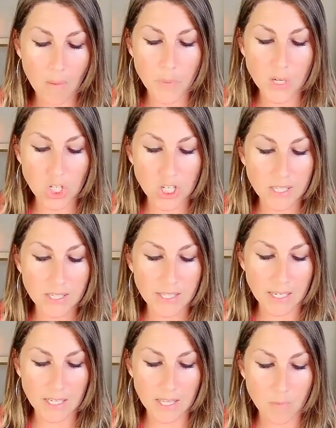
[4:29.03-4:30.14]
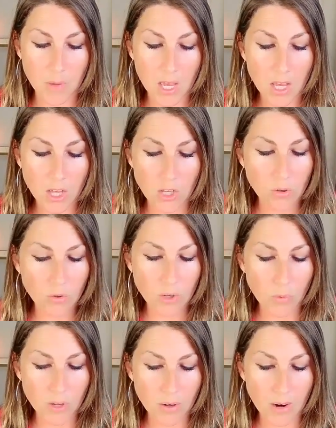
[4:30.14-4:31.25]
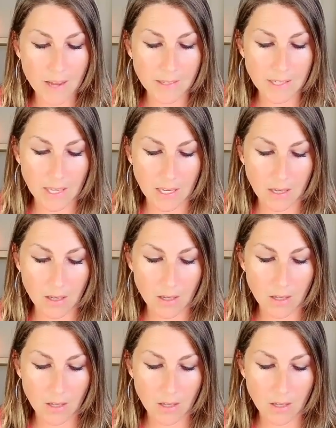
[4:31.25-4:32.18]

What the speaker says: But Jesus said to them, you don't know what you're asking.